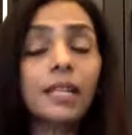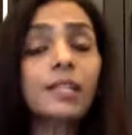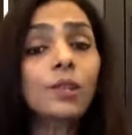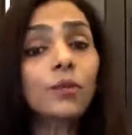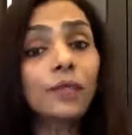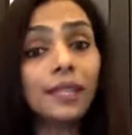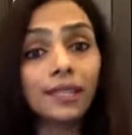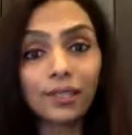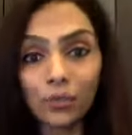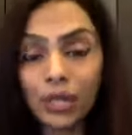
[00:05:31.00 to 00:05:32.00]
So
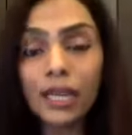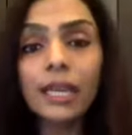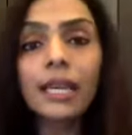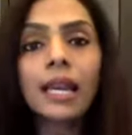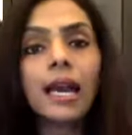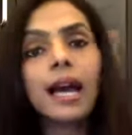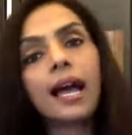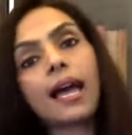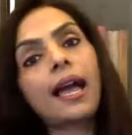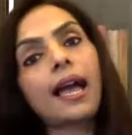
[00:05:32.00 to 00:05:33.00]
week three,
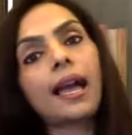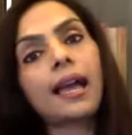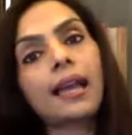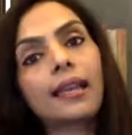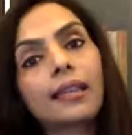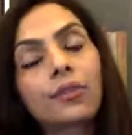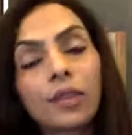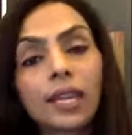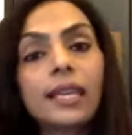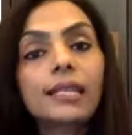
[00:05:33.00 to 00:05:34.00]
and
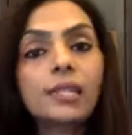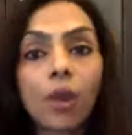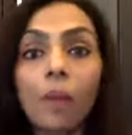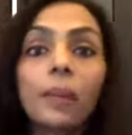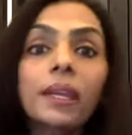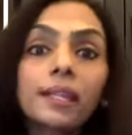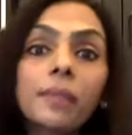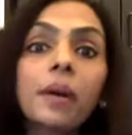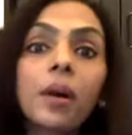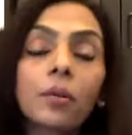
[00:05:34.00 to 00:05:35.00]
today's topic is
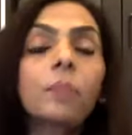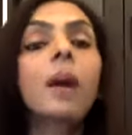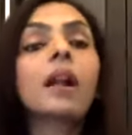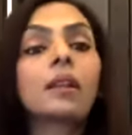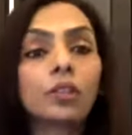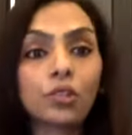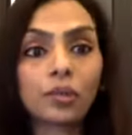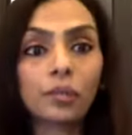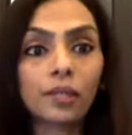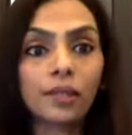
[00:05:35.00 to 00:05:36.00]
about
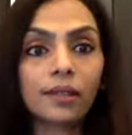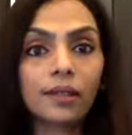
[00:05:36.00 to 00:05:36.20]
partnerships.